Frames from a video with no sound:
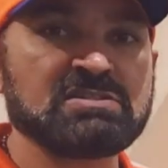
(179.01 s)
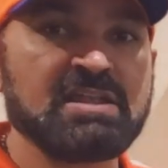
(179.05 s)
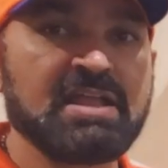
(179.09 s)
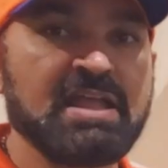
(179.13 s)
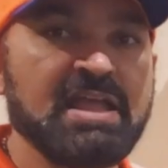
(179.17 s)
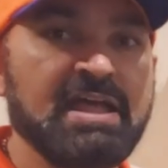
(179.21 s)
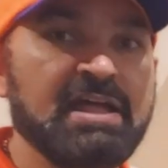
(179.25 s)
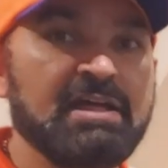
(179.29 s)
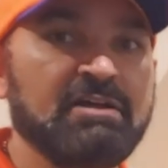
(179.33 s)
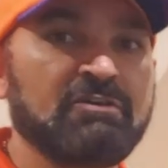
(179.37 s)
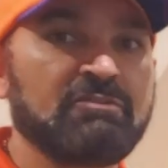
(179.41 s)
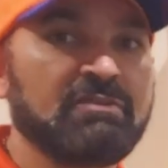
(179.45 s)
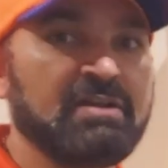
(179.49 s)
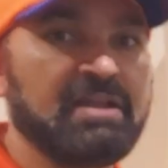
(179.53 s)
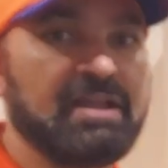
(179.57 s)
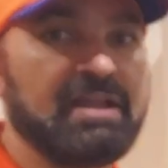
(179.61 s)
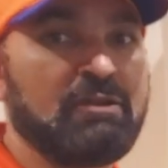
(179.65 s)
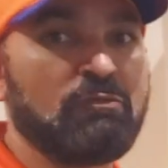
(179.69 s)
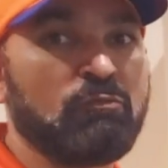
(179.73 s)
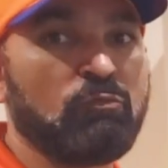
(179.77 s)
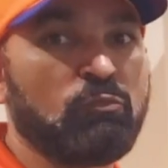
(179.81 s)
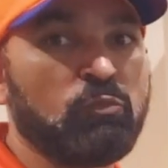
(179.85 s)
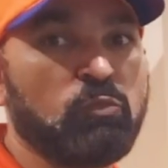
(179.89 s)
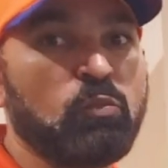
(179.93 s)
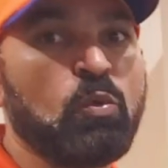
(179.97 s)
they have
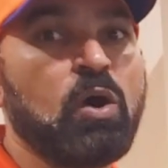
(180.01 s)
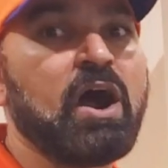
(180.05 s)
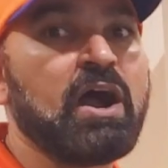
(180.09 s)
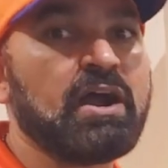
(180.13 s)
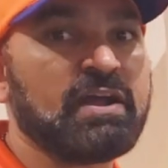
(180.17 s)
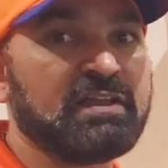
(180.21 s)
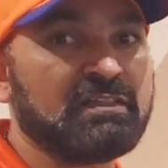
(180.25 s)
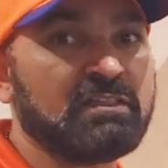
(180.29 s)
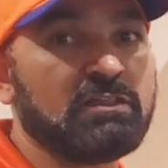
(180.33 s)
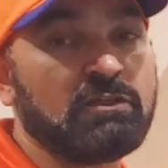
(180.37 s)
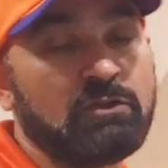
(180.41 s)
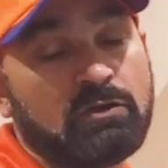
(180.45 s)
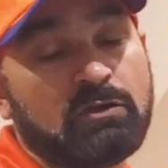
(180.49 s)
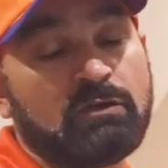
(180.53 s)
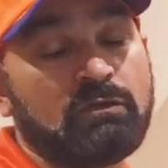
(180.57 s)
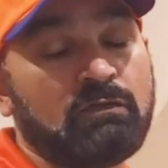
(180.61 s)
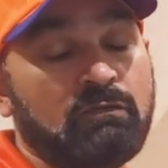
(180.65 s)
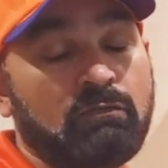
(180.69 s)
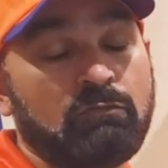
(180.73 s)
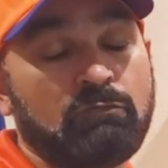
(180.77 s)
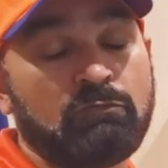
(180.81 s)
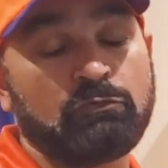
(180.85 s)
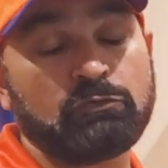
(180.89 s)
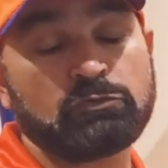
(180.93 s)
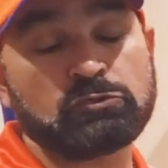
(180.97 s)
and why they are
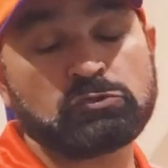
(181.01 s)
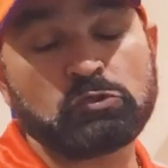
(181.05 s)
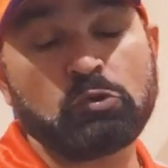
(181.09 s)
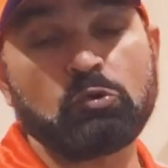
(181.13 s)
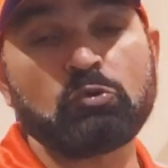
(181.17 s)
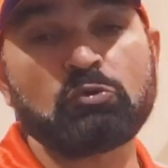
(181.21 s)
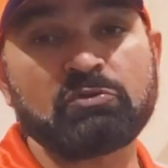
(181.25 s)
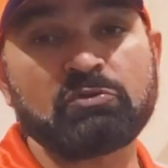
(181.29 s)
so